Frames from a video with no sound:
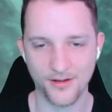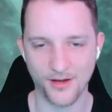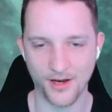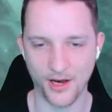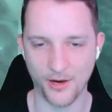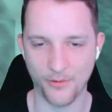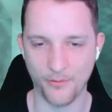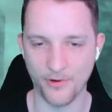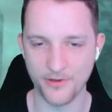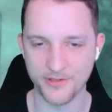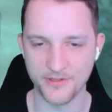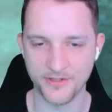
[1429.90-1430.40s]
I
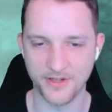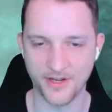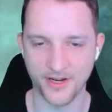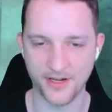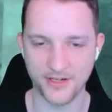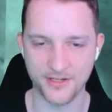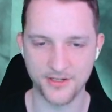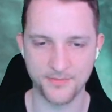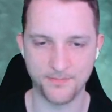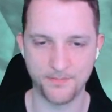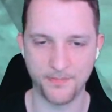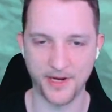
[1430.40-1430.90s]
wasn't
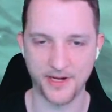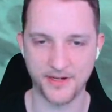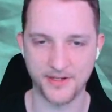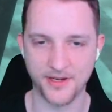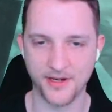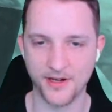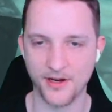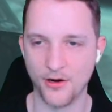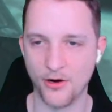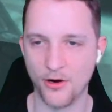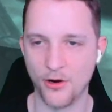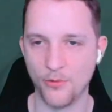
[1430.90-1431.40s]

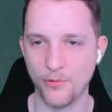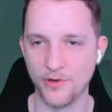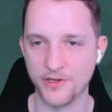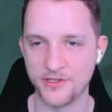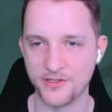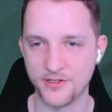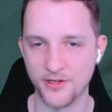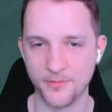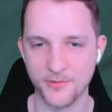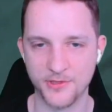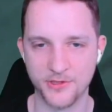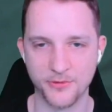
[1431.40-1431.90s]
expecting our
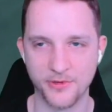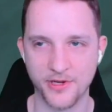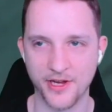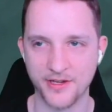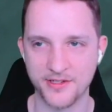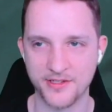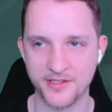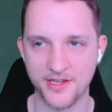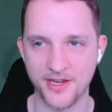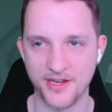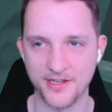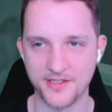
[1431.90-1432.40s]
wisdom to
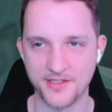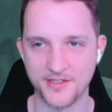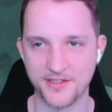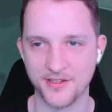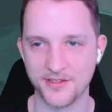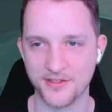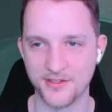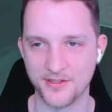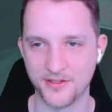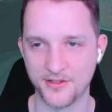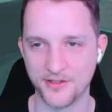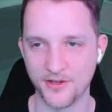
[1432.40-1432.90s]
get
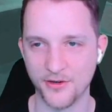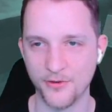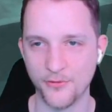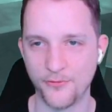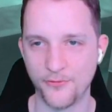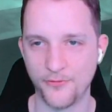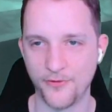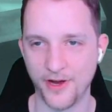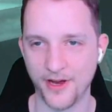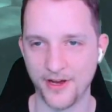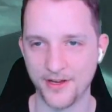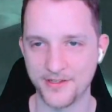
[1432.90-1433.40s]
tested so
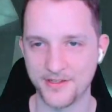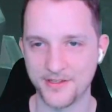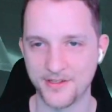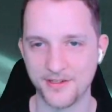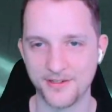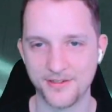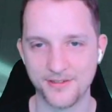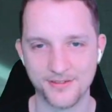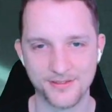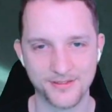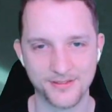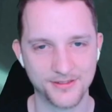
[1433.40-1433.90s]
fast.
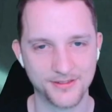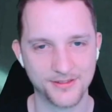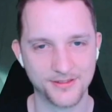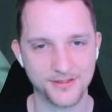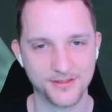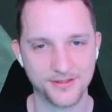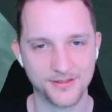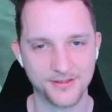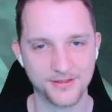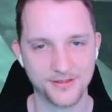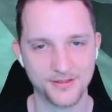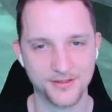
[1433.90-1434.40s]

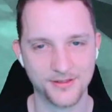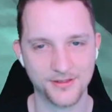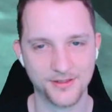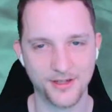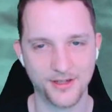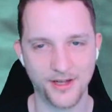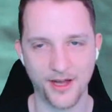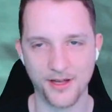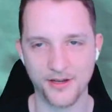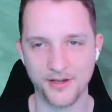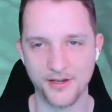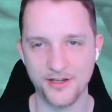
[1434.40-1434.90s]

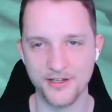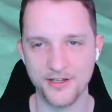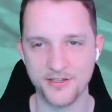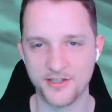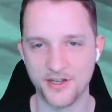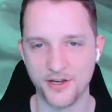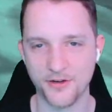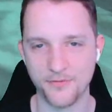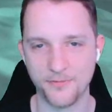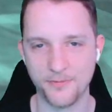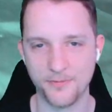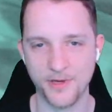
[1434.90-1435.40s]
At
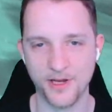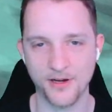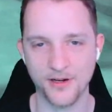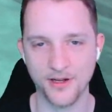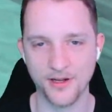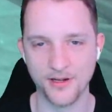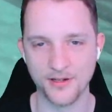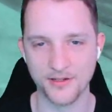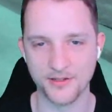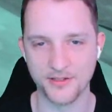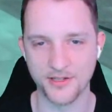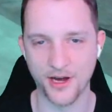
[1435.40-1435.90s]
least give me a
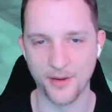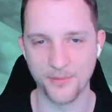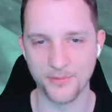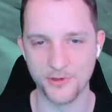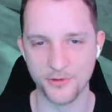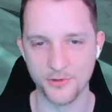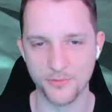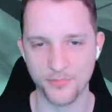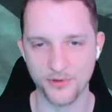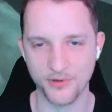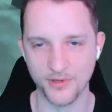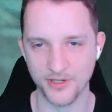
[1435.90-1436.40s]
little time
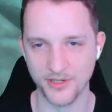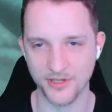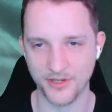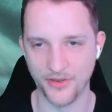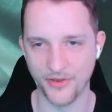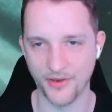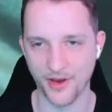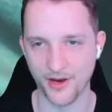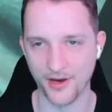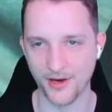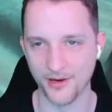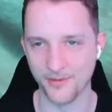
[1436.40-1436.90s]
to breathe,
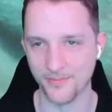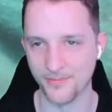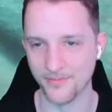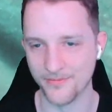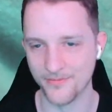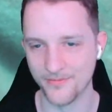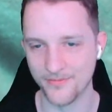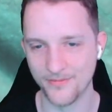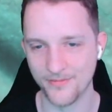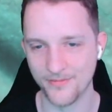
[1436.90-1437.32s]
game.